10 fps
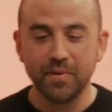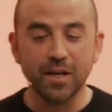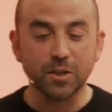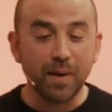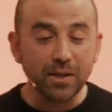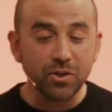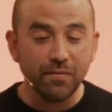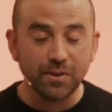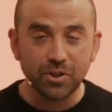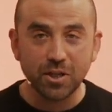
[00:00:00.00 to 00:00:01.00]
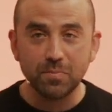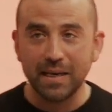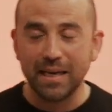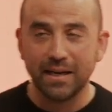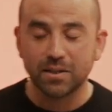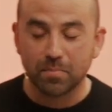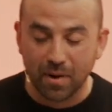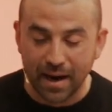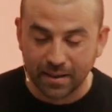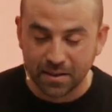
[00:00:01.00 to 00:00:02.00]
Especially if you're just beginning to
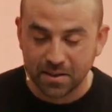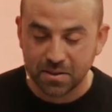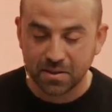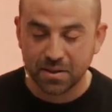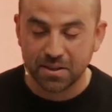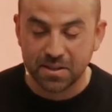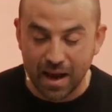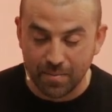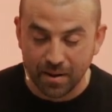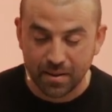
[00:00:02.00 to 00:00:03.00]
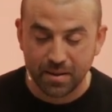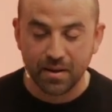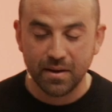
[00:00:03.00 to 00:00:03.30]
practice the Sabbath,